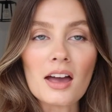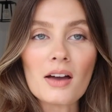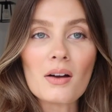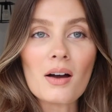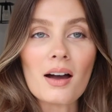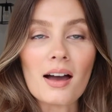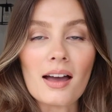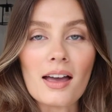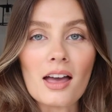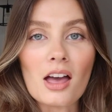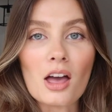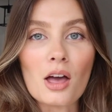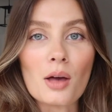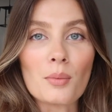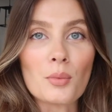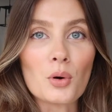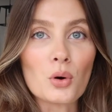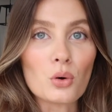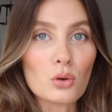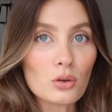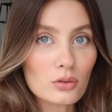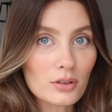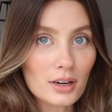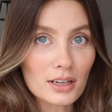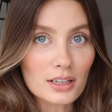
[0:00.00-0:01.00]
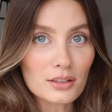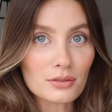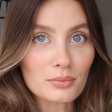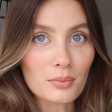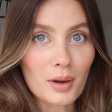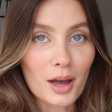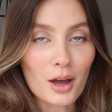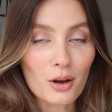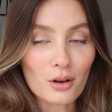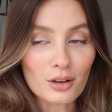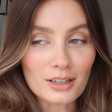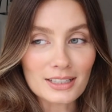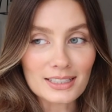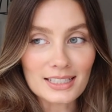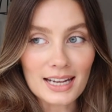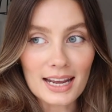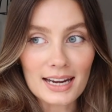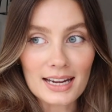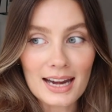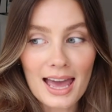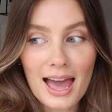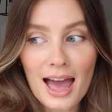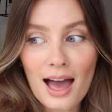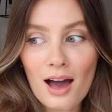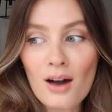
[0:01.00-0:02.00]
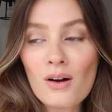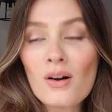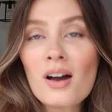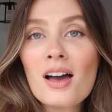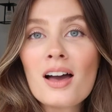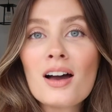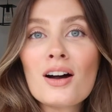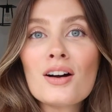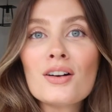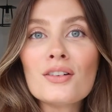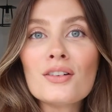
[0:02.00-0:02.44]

I am all ready for my holiday now.